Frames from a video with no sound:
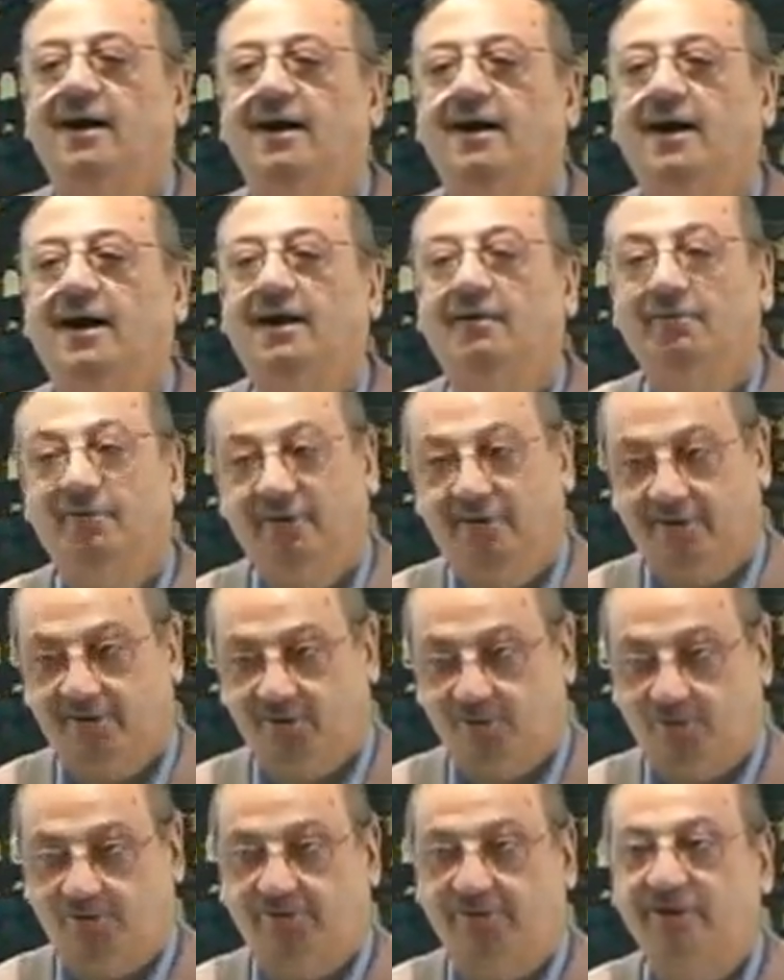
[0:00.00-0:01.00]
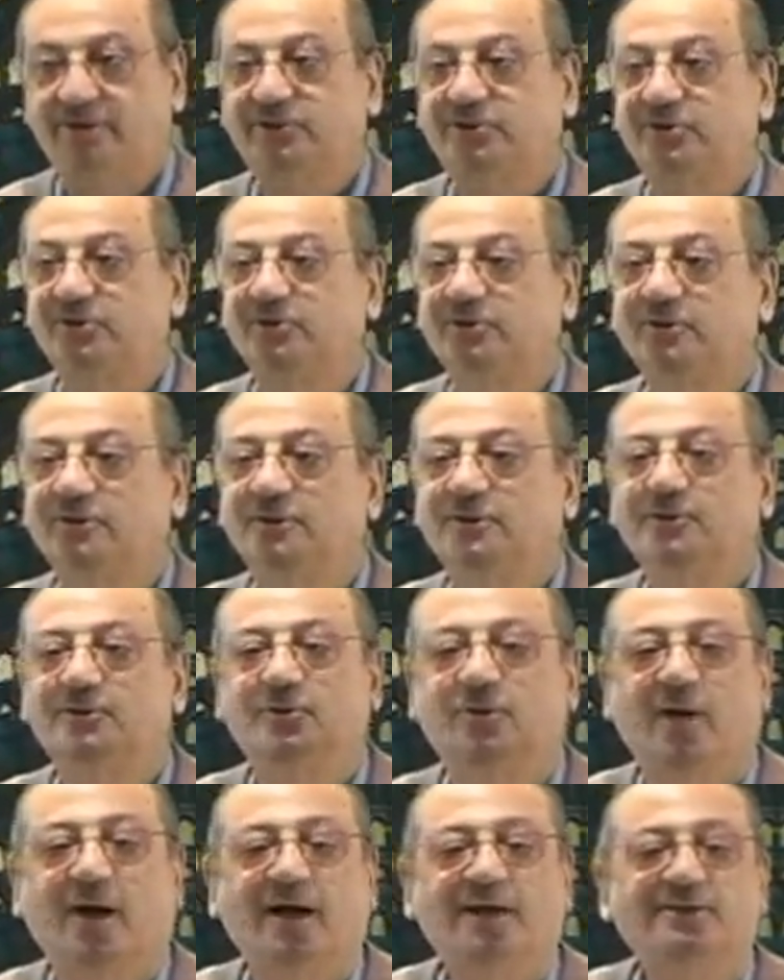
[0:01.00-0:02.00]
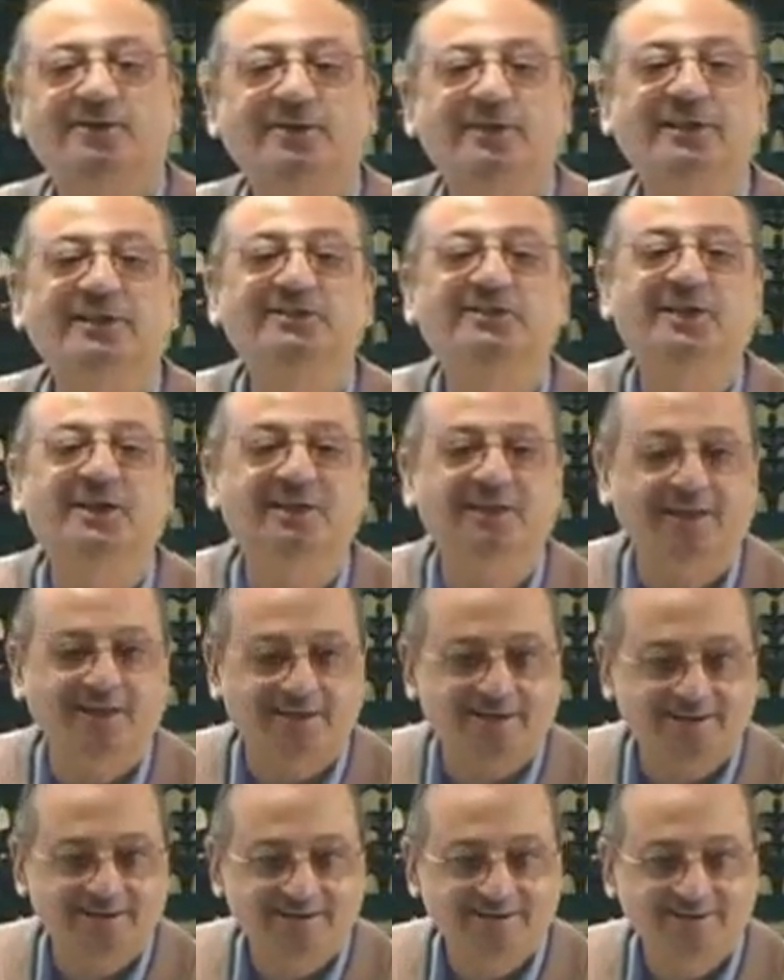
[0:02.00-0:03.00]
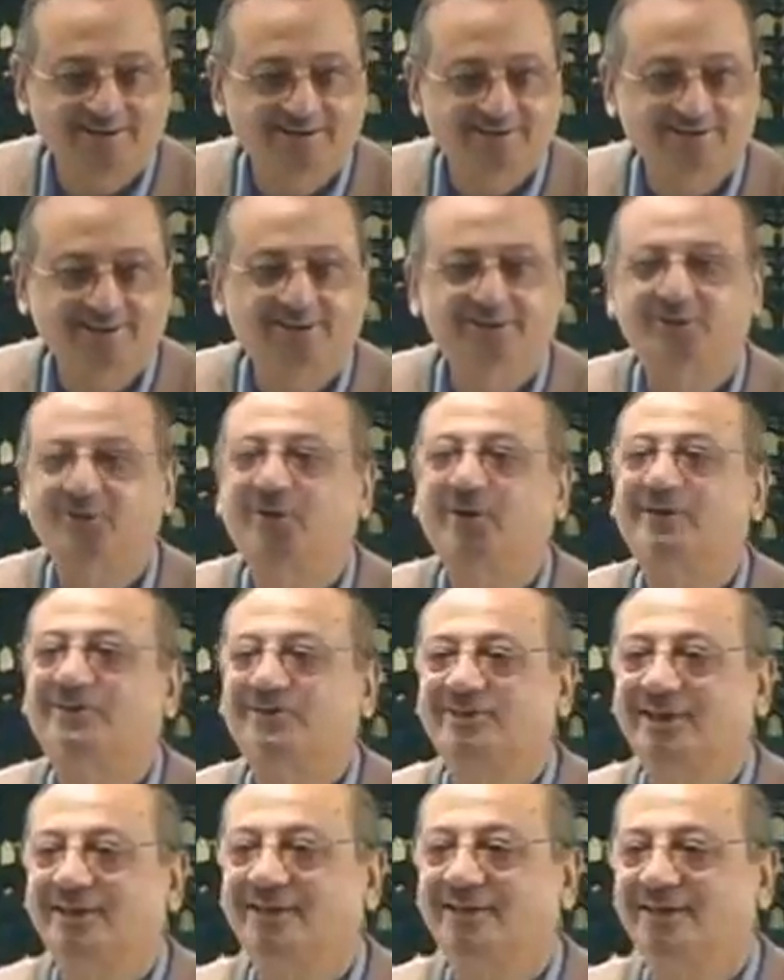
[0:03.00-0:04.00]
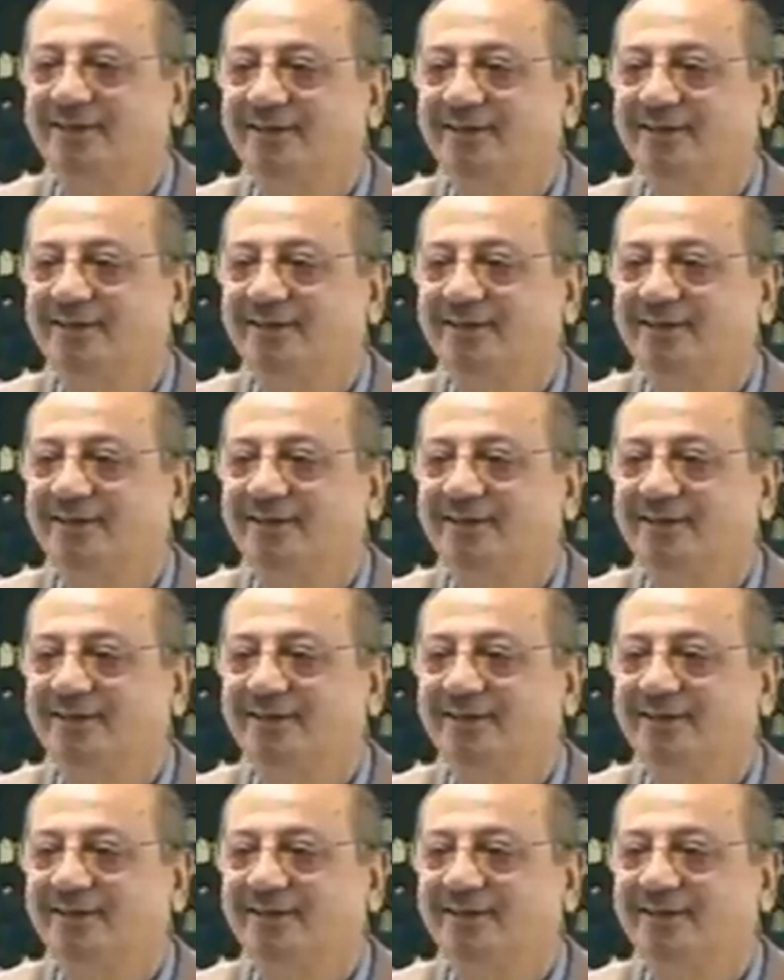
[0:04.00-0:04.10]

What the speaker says: I will request you to ask each other this question,